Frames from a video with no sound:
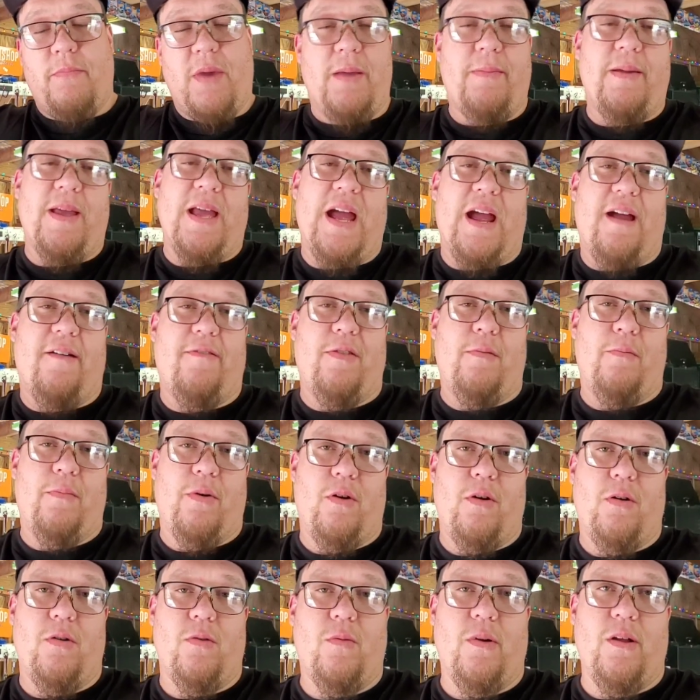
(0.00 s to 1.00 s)
maybe half the
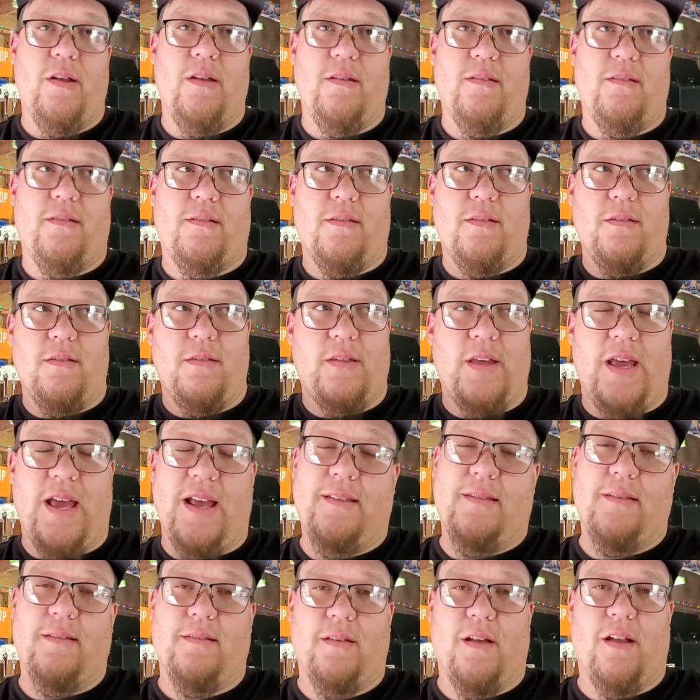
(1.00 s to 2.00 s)
bowl was the
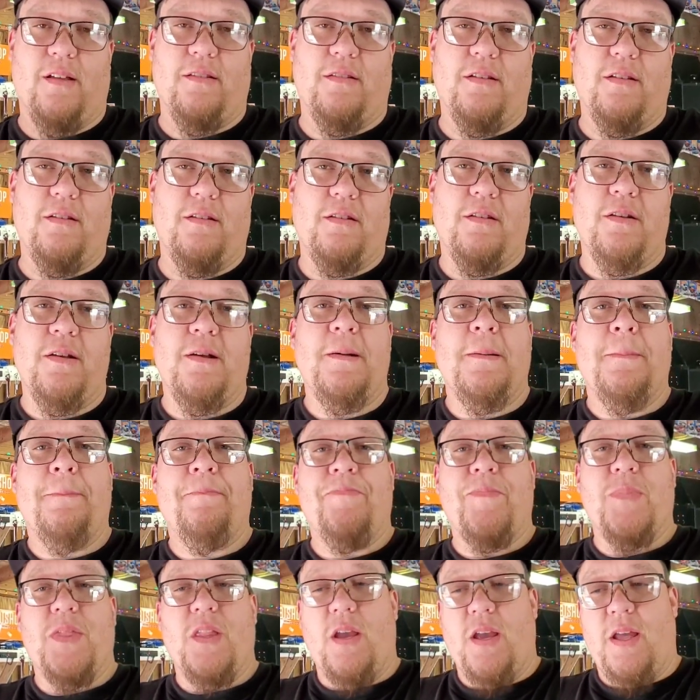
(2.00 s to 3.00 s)
eggs and sausage,
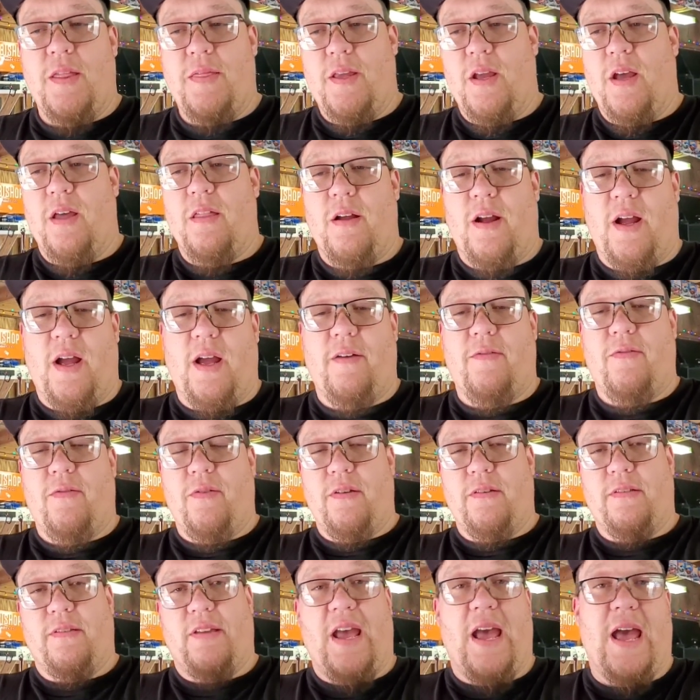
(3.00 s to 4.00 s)
and the other half
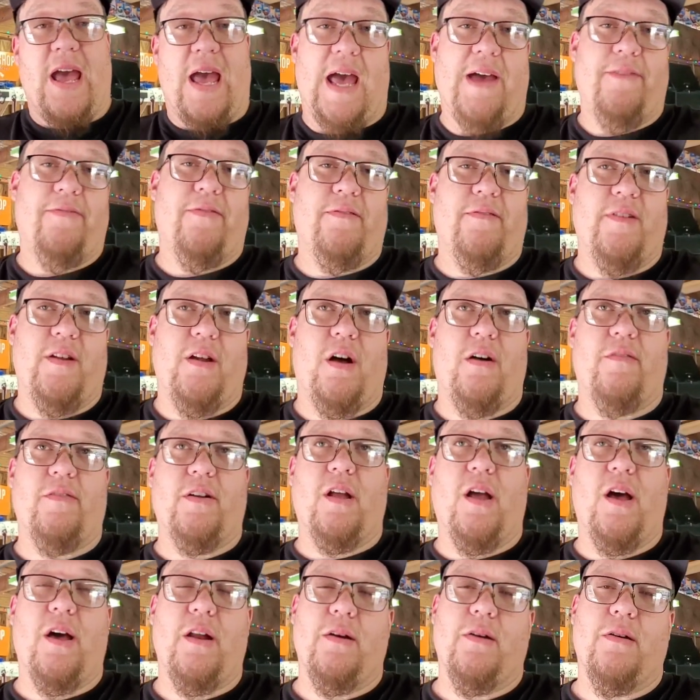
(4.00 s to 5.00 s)
was half of an
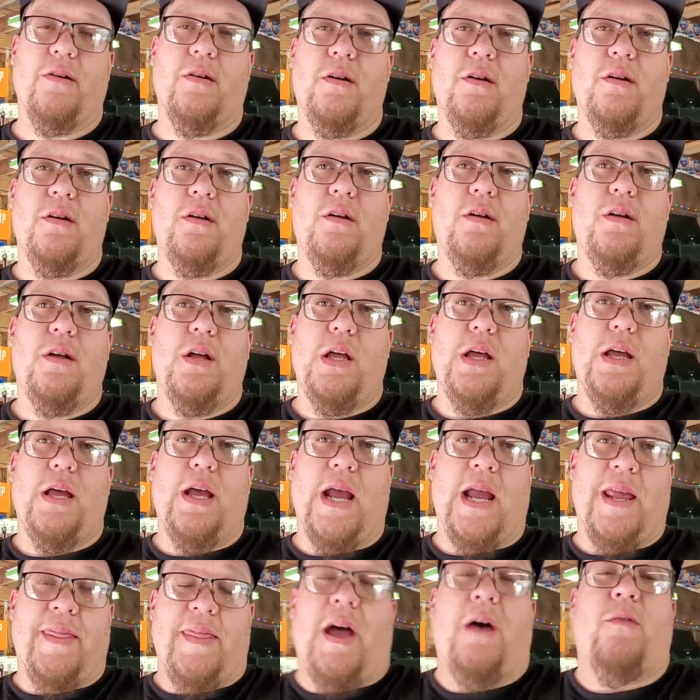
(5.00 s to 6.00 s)
avocado,
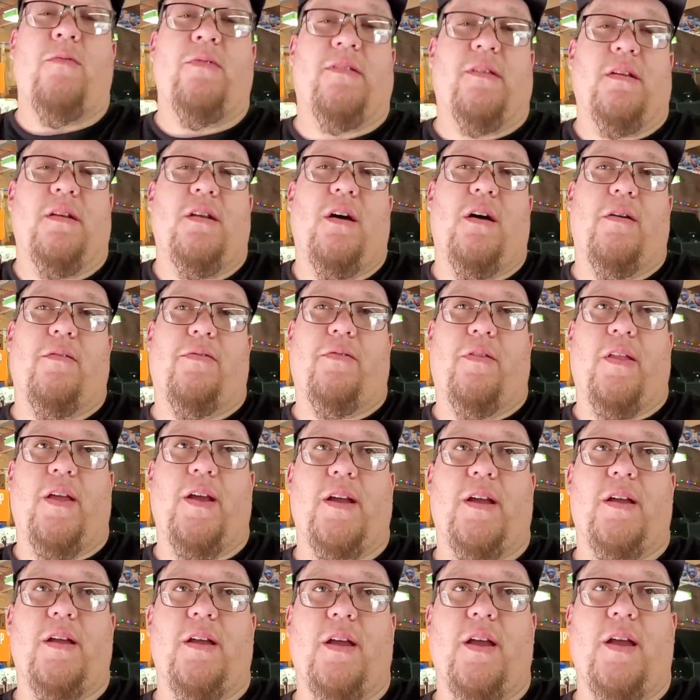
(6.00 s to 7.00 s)
and that was enough.
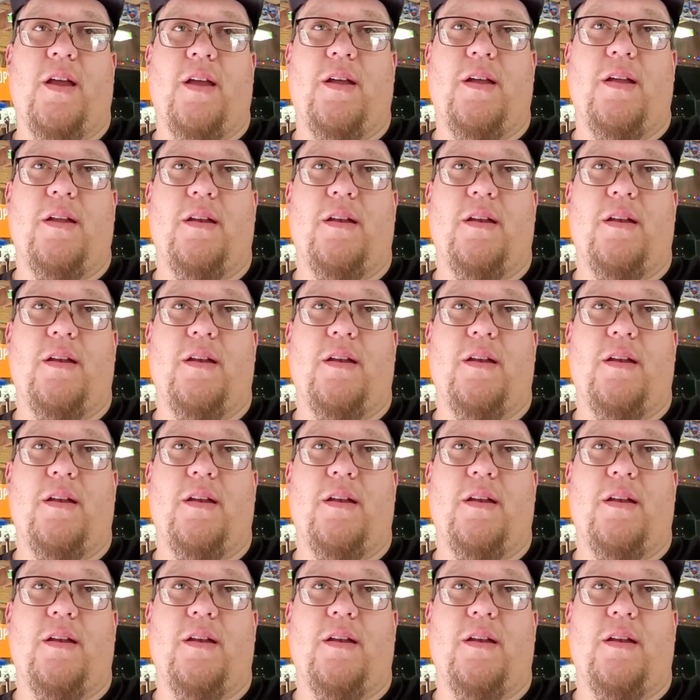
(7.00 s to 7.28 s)
I